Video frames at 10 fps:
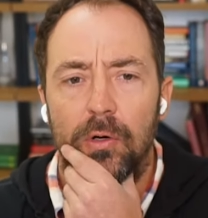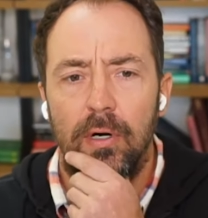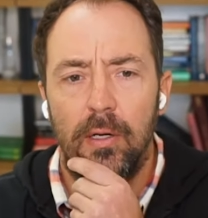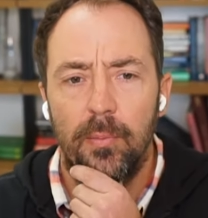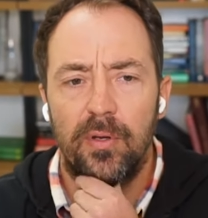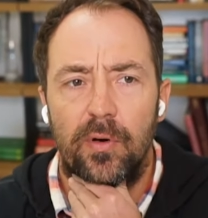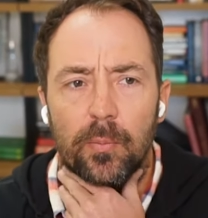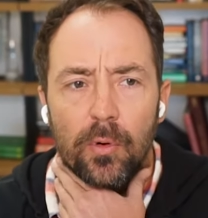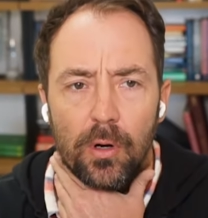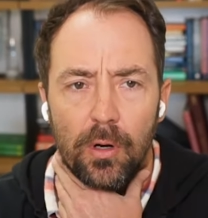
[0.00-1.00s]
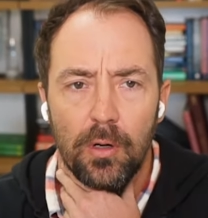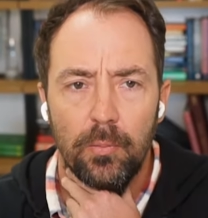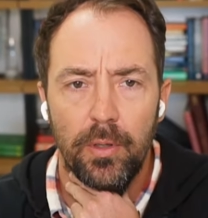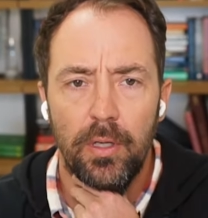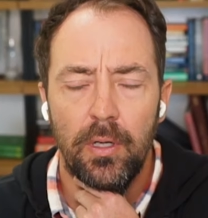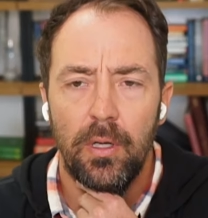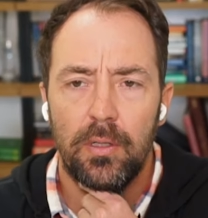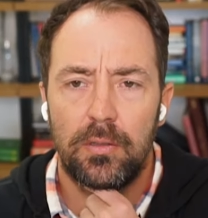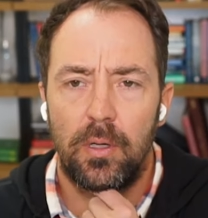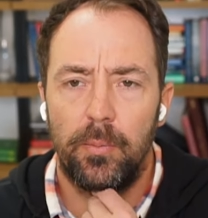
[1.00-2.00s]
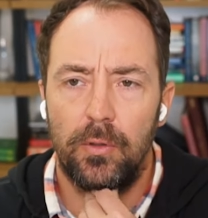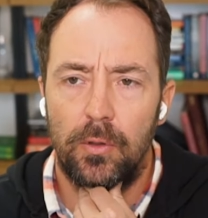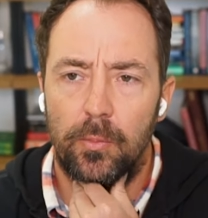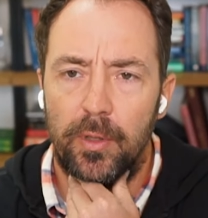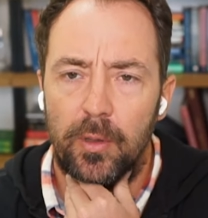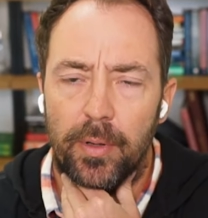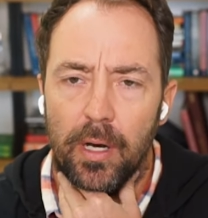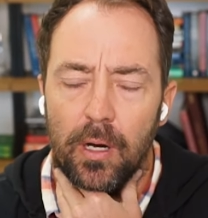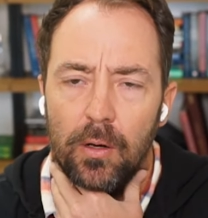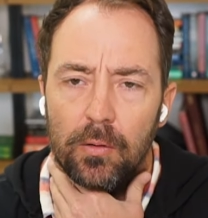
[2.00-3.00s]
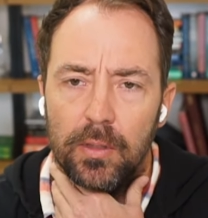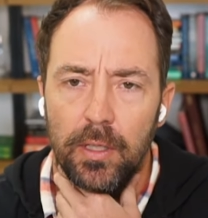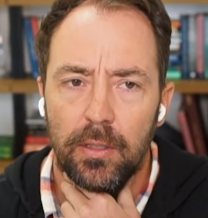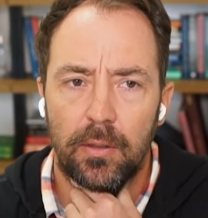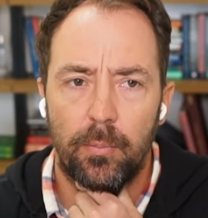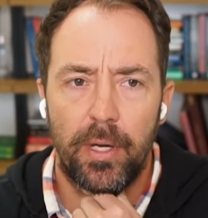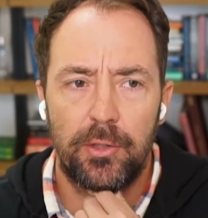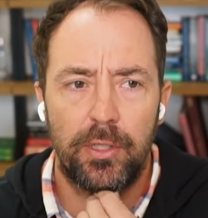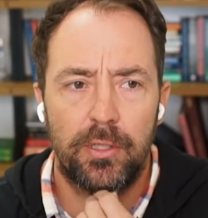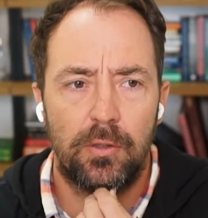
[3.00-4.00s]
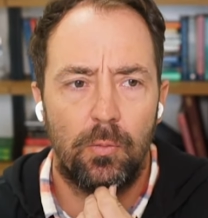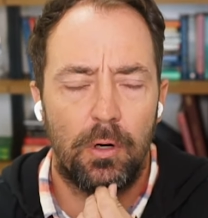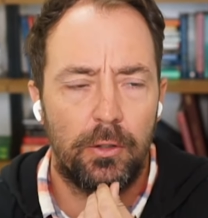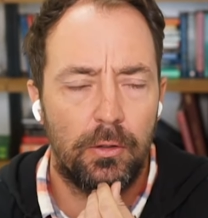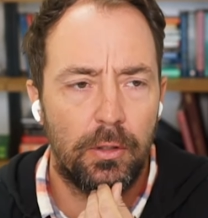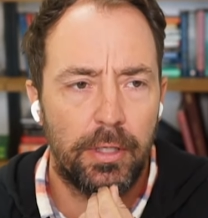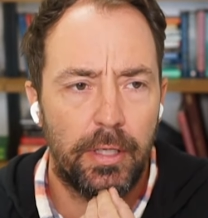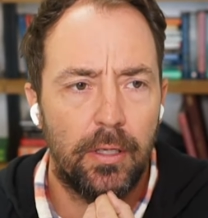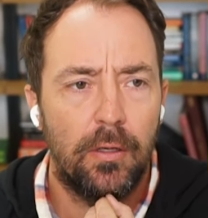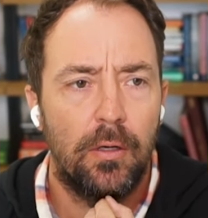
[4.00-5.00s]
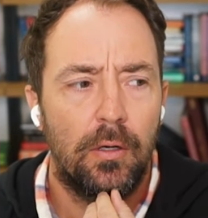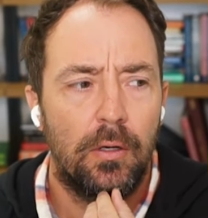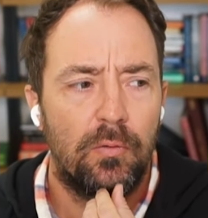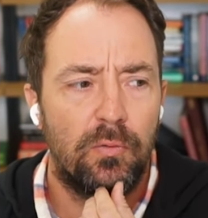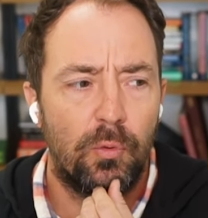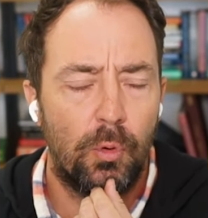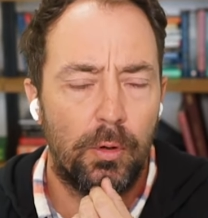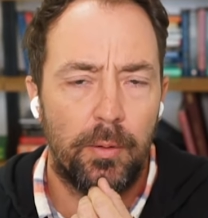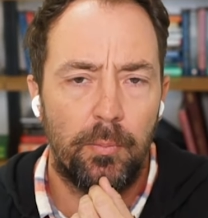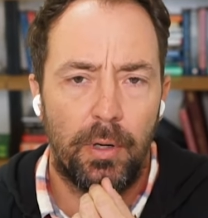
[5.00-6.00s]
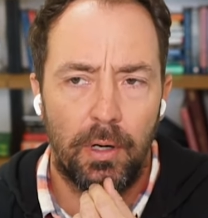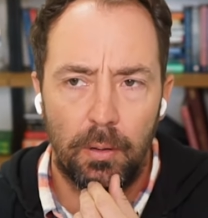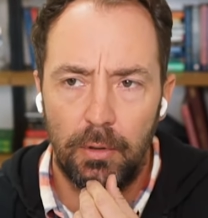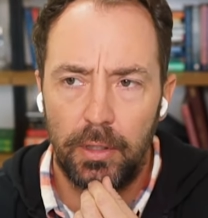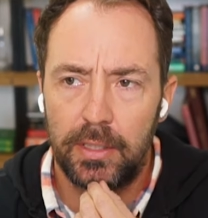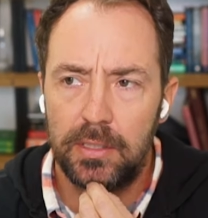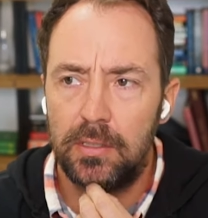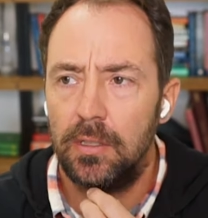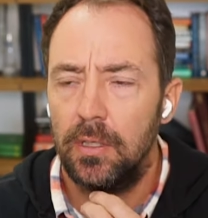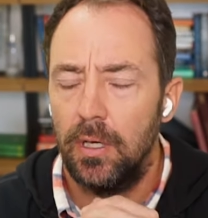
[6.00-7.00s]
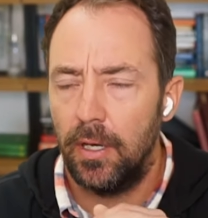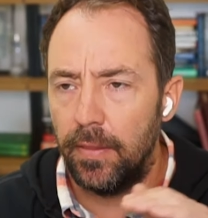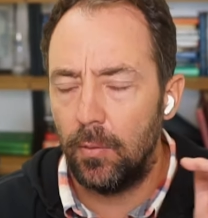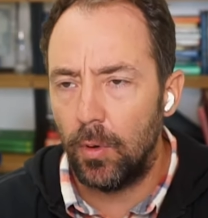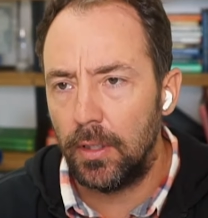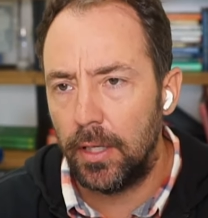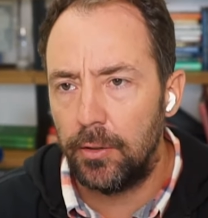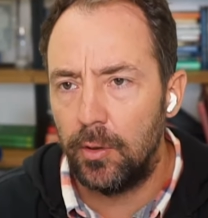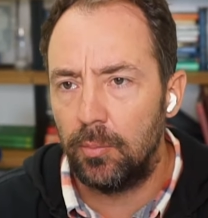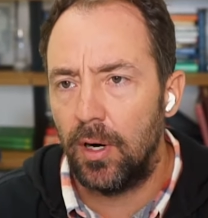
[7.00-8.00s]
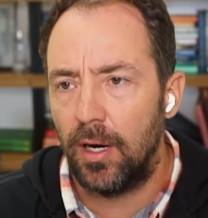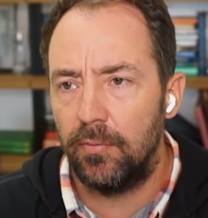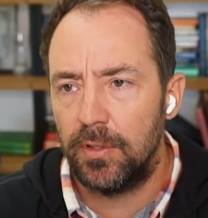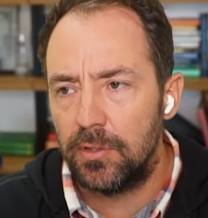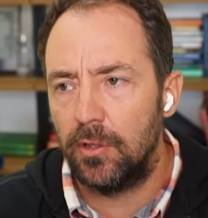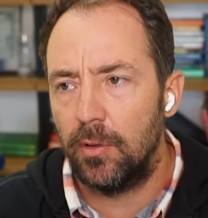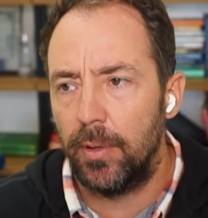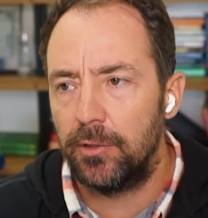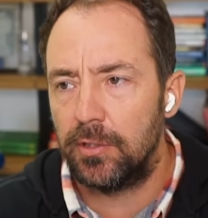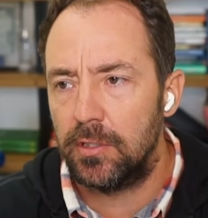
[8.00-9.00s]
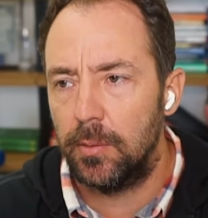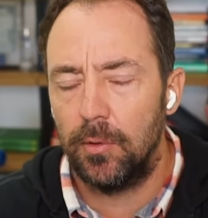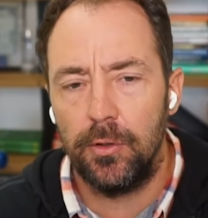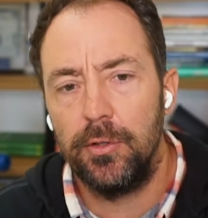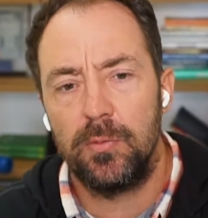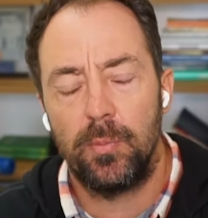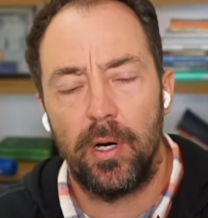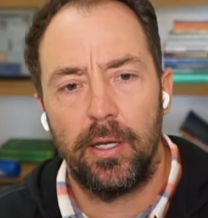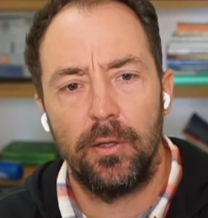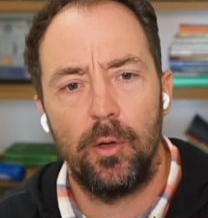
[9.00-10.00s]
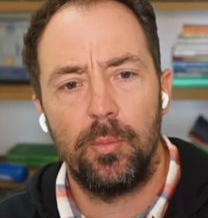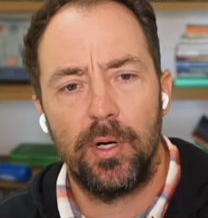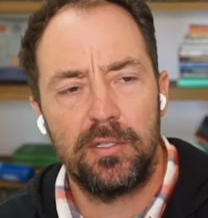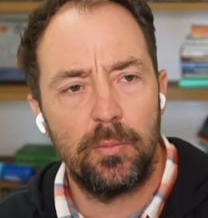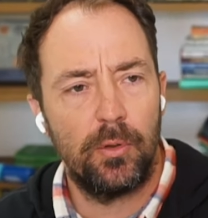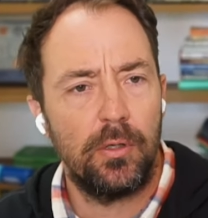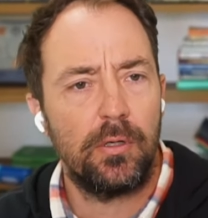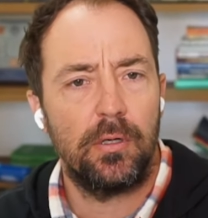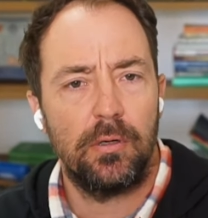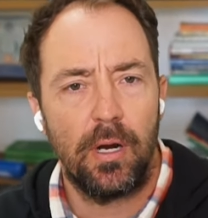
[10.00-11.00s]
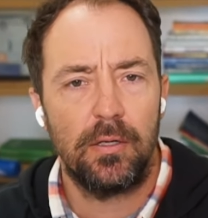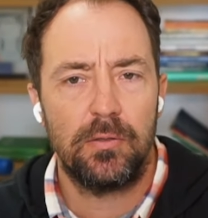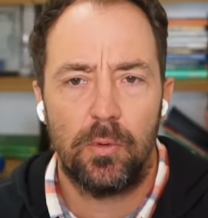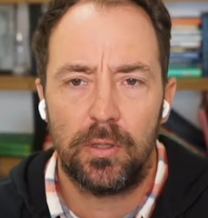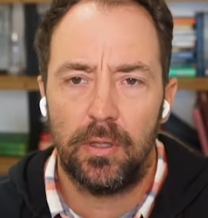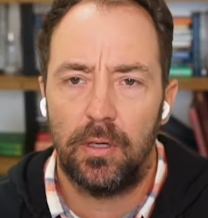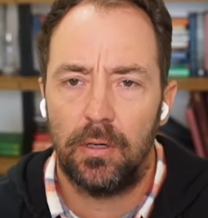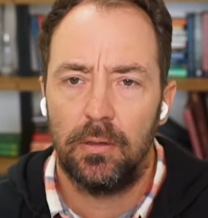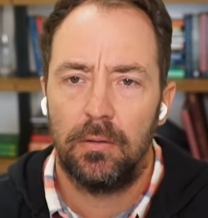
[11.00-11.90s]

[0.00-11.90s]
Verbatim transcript: Correct me if I'm wrong, but tell me a little bit about kind of the metrics or what you're looking for in publics and then what led you to privates and are the metrics similar? Are you just buying low price to book or how's it work there?